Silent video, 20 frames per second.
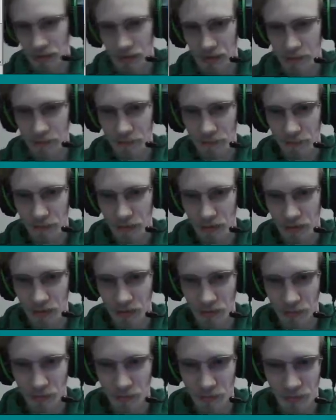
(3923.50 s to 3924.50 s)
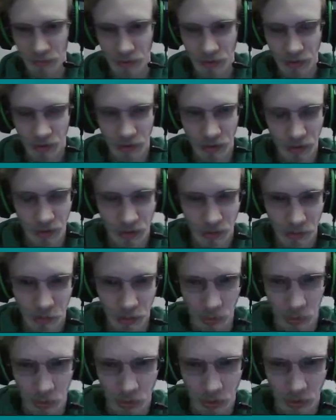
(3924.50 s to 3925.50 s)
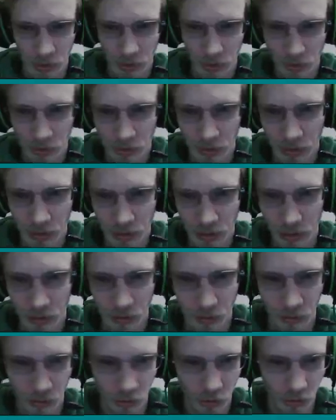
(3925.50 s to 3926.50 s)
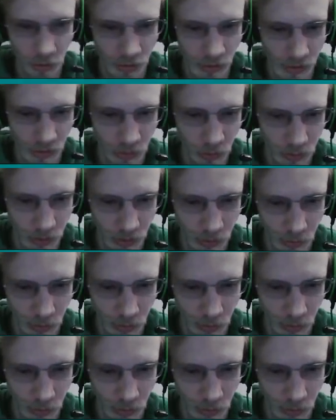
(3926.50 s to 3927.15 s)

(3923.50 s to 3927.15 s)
that. So that's what I'm trying to visualize when I